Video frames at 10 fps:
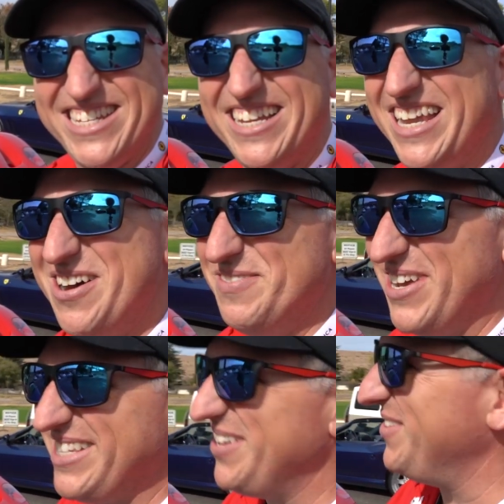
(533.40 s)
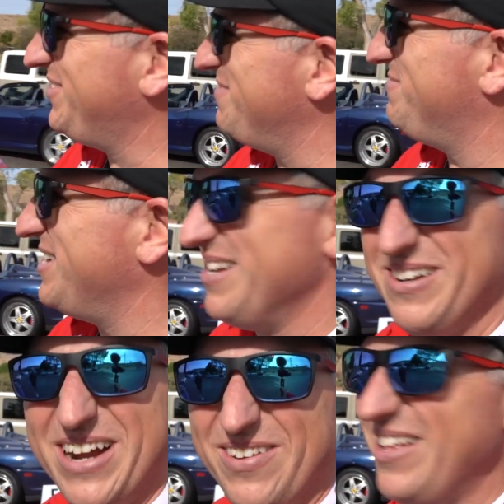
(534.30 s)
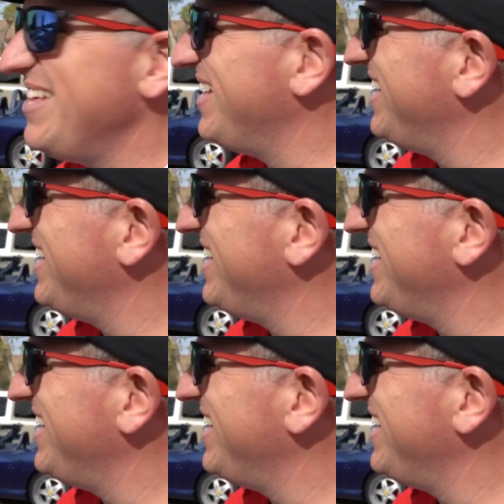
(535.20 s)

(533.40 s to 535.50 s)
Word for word: this alone makes the whole trip pretty incredible.